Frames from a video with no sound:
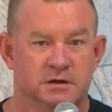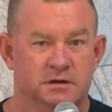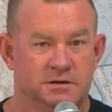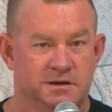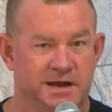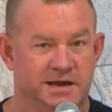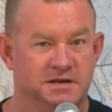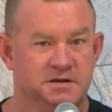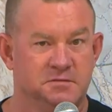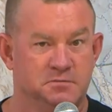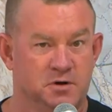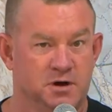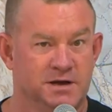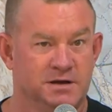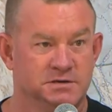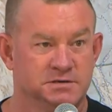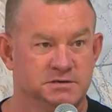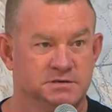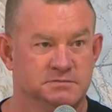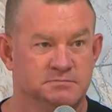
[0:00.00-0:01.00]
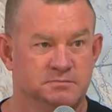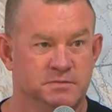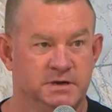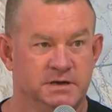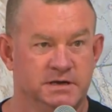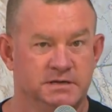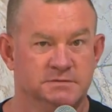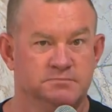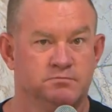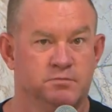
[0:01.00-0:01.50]
19 miles
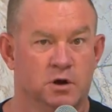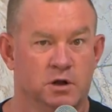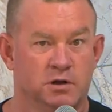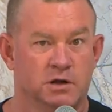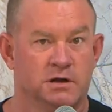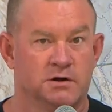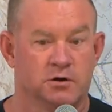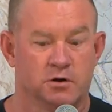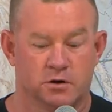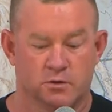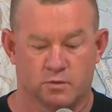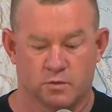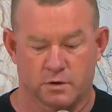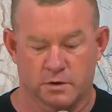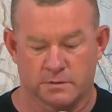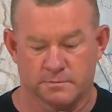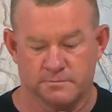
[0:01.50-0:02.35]
is a lot of hard work.